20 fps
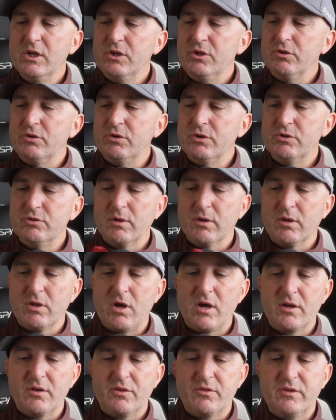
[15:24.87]
You can do a
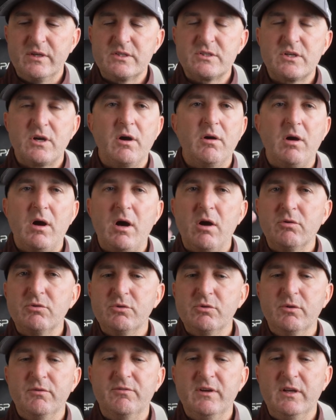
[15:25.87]
lot of things. I'll
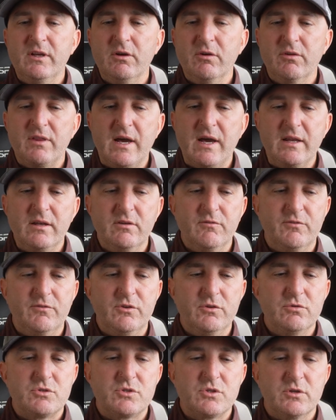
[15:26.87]
do a video of that in the
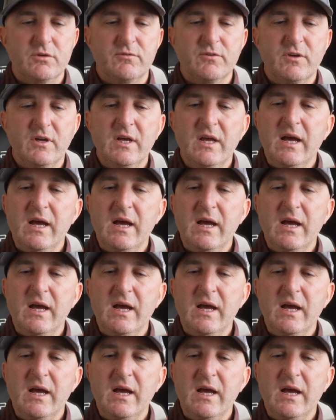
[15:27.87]
future of